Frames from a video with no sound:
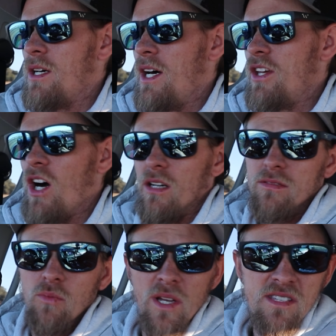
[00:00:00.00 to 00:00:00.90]
Uh,
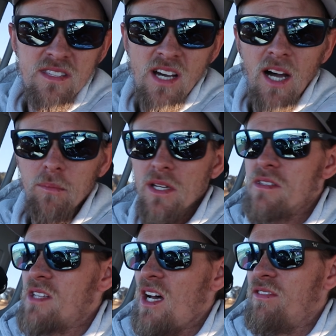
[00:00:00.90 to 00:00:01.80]
yeah, winter time.
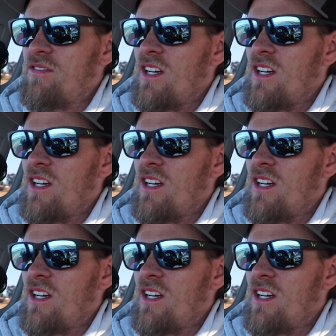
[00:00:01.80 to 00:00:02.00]
It's tough.